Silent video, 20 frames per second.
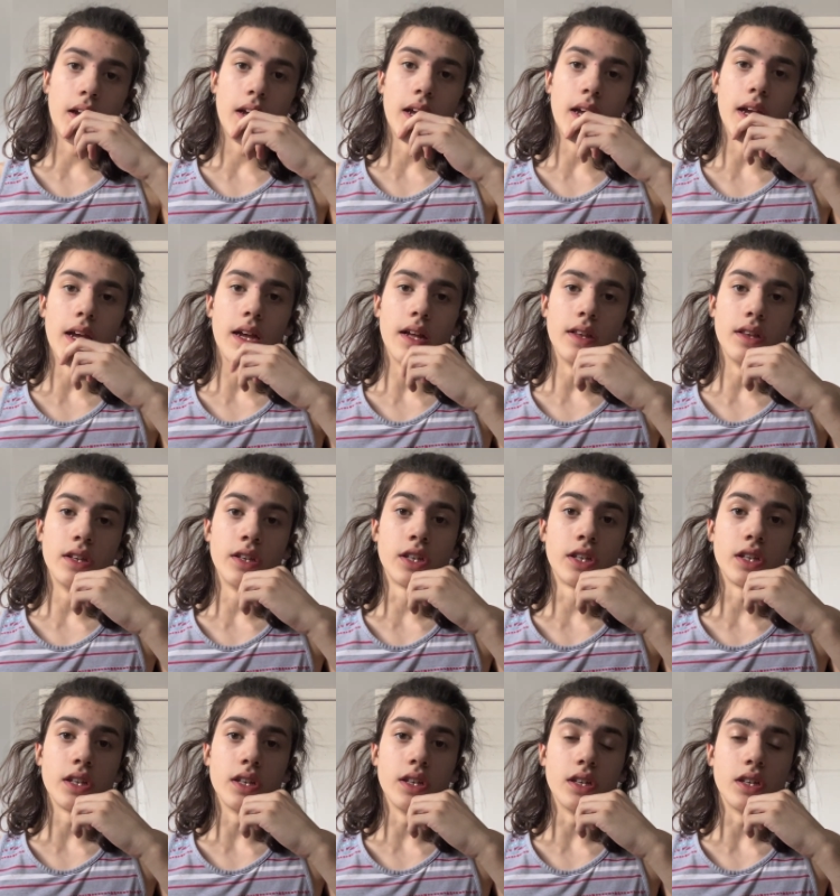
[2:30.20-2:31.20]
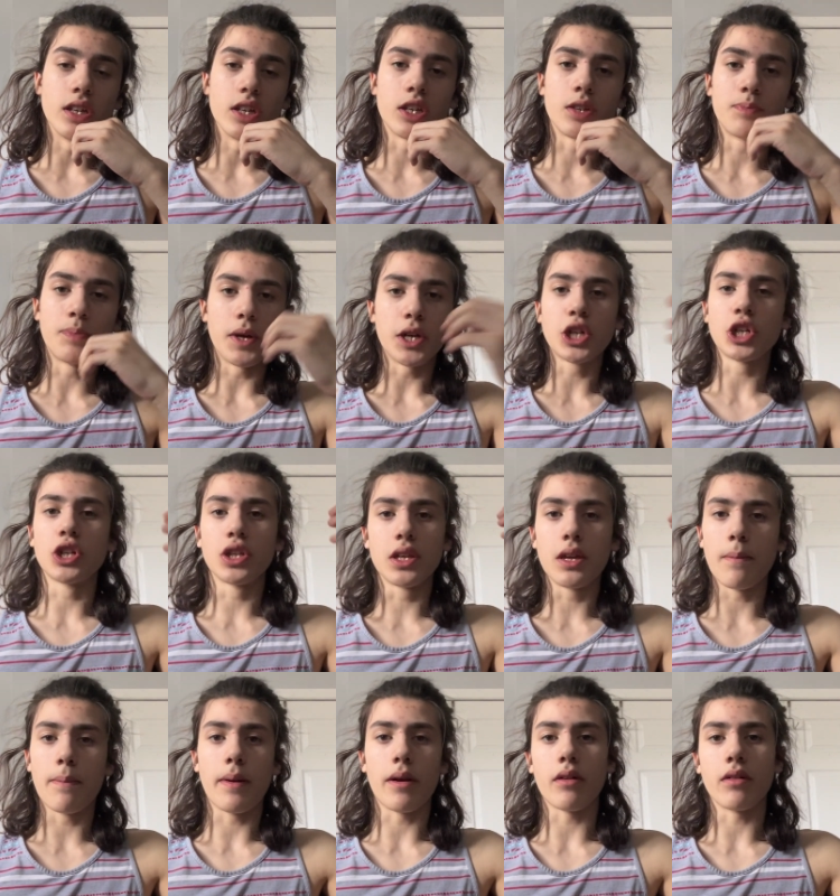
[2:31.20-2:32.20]
And this is especially
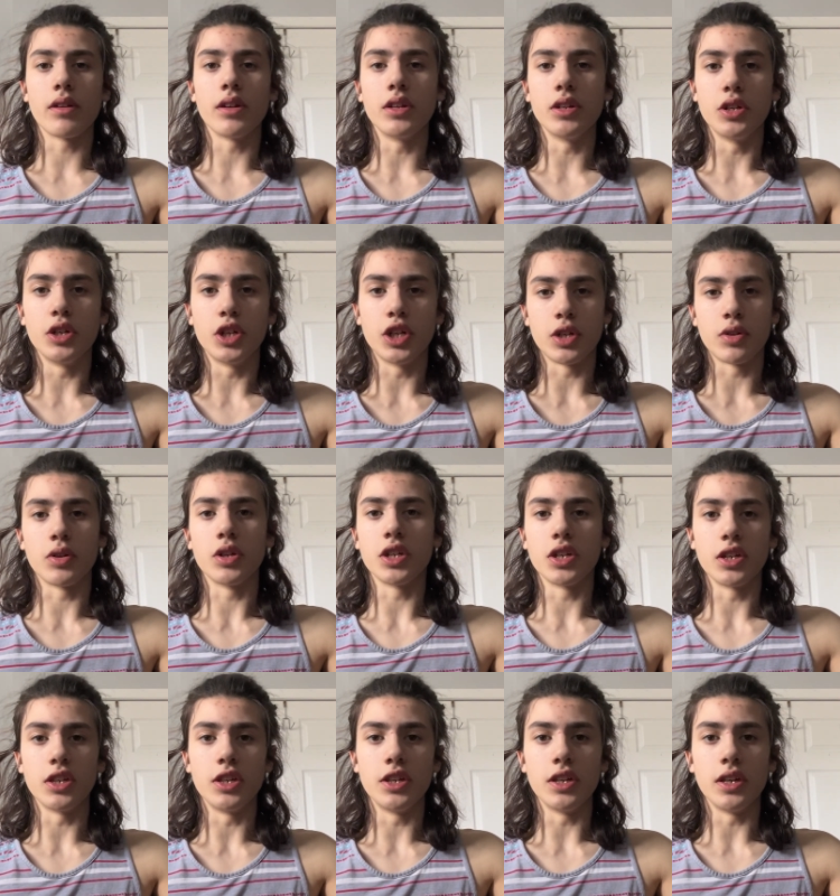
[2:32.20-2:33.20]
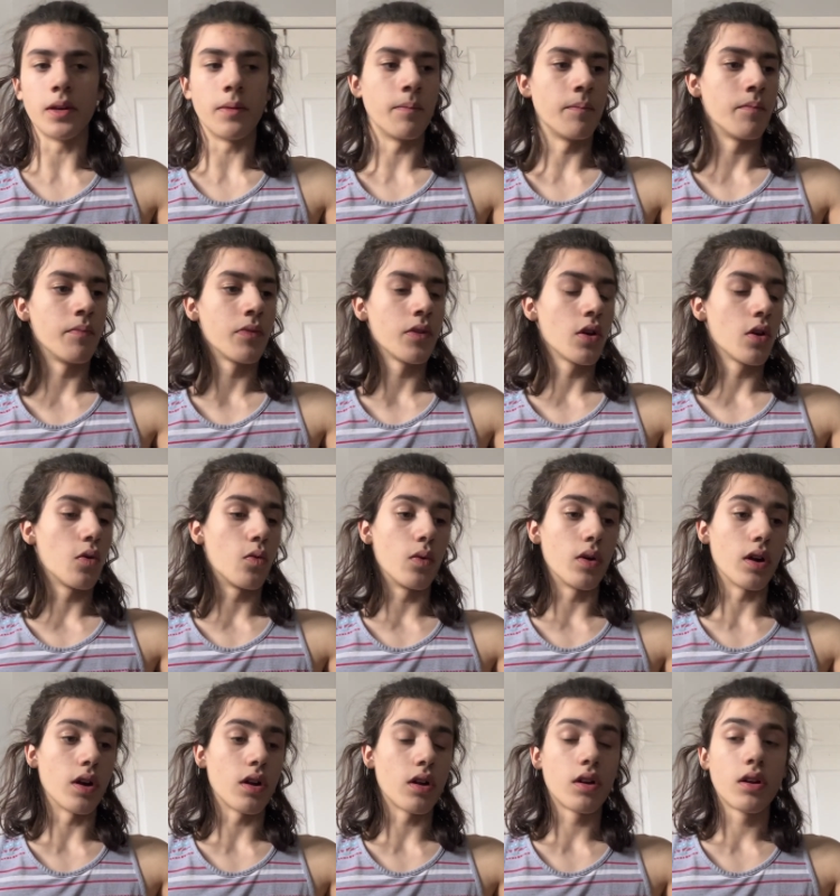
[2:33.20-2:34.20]
apparent in Generation Z,
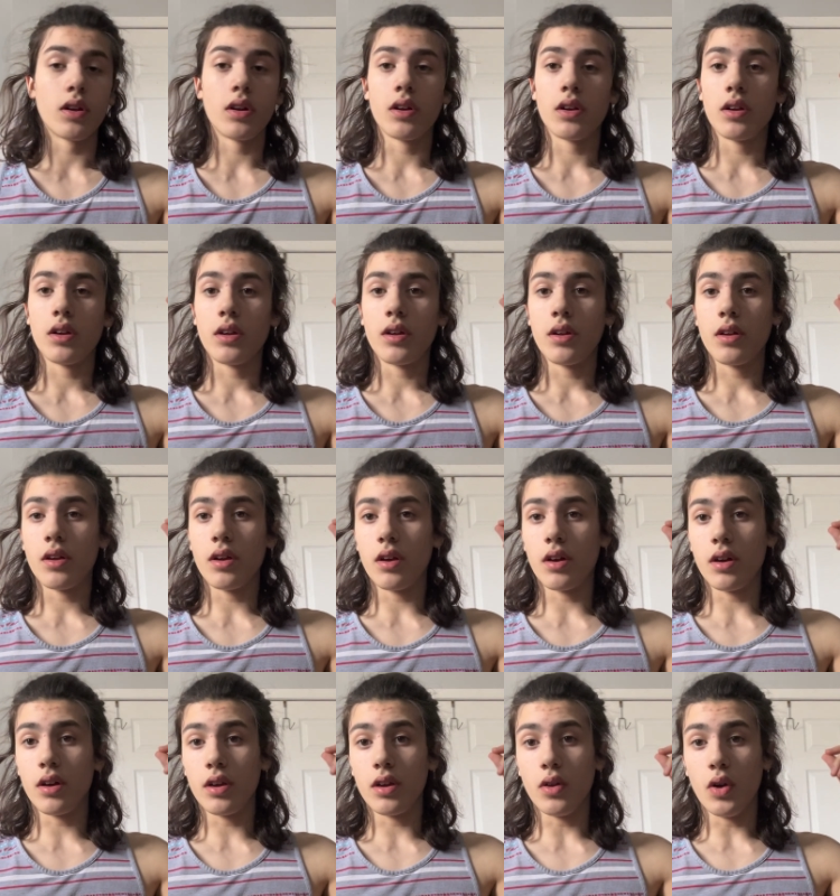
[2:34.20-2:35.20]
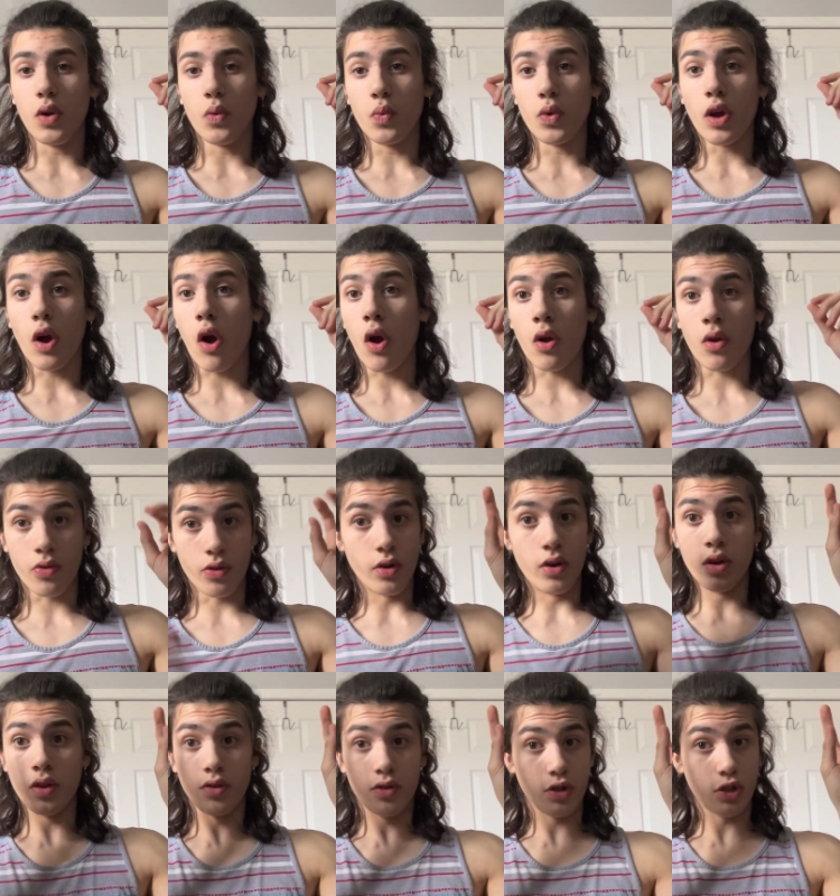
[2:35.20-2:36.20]
where we are
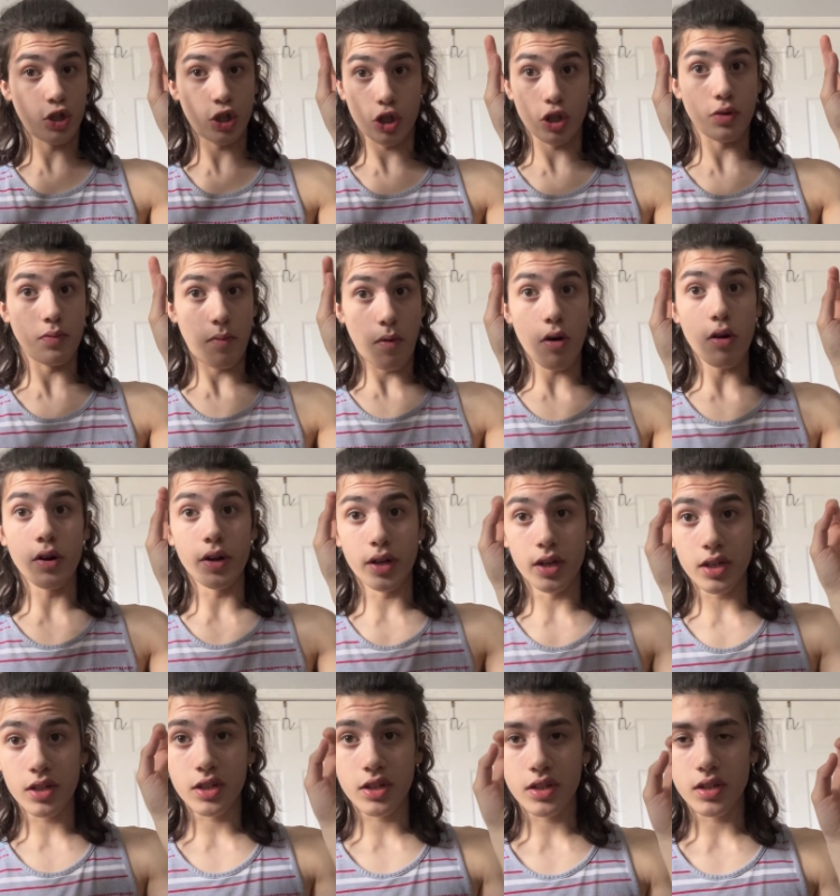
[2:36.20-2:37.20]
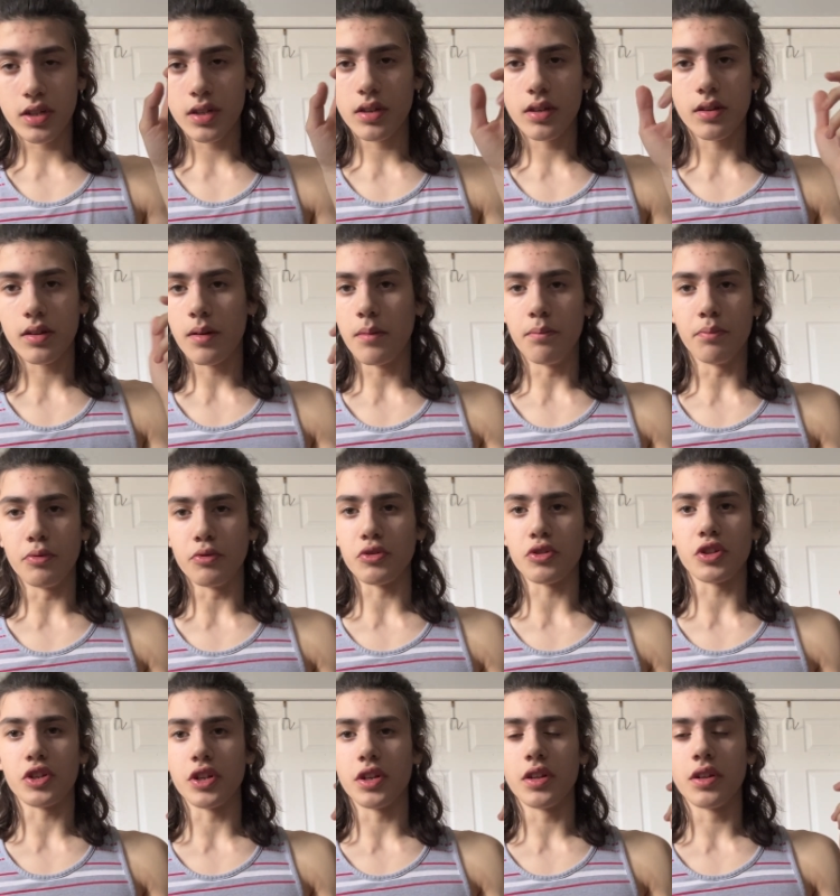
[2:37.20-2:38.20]
the the smartest
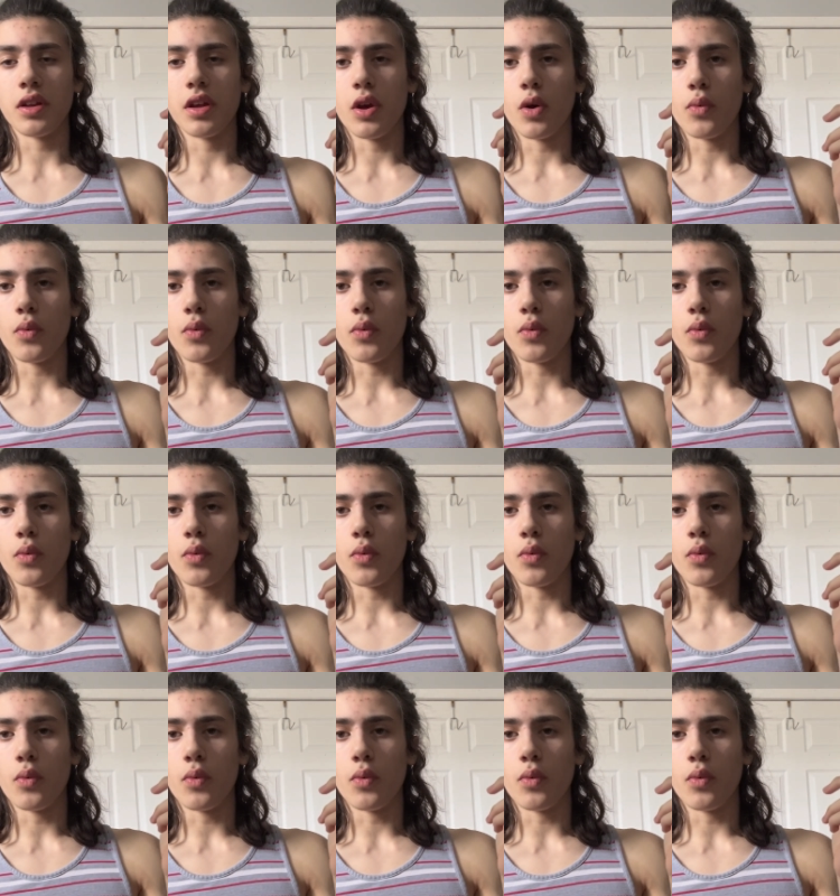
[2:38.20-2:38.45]
bullshit.